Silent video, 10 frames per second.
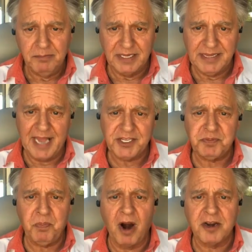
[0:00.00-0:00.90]
But that
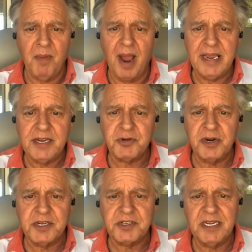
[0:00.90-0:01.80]
sparked my
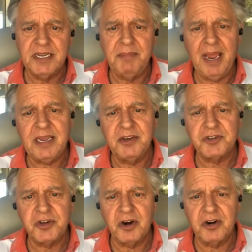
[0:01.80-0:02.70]
interest in making
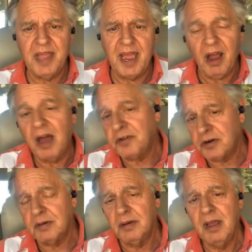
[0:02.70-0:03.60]
sure that
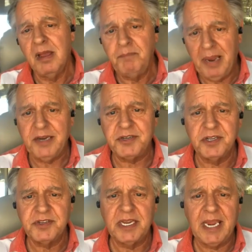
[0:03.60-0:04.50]
other
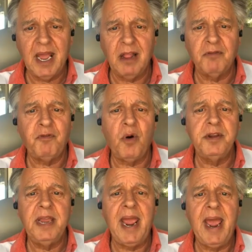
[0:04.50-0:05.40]
patients in
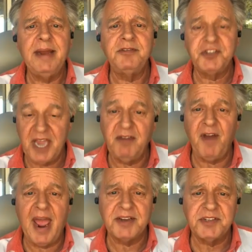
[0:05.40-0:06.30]
California had safe
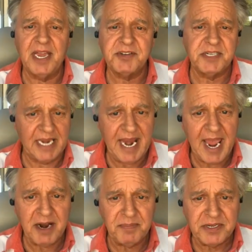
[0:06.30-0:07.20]
access to
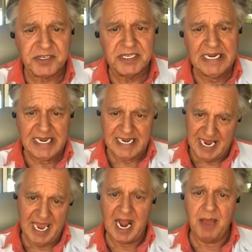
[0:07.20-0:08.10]
cannabis.
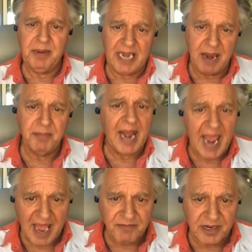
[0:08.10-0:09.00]
And I became an
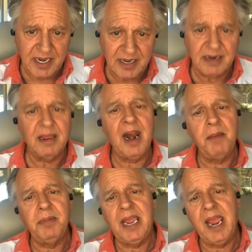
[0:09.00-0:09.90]
advocate, and
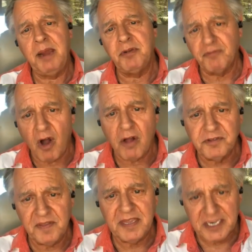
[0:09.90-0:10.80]
I became
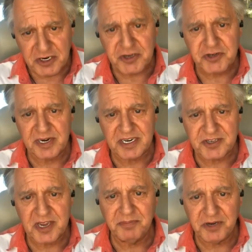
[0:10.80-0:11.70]
involved in the industry to
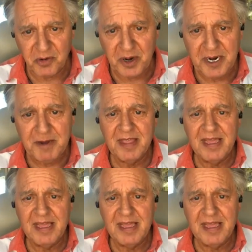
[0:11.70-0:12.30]
some degree.